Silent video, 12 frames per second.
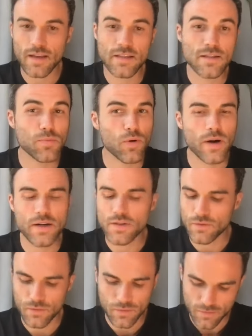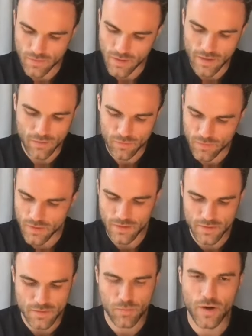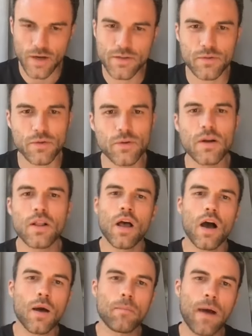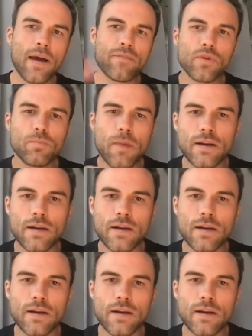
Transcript: inspirational, like really inspirational. Have you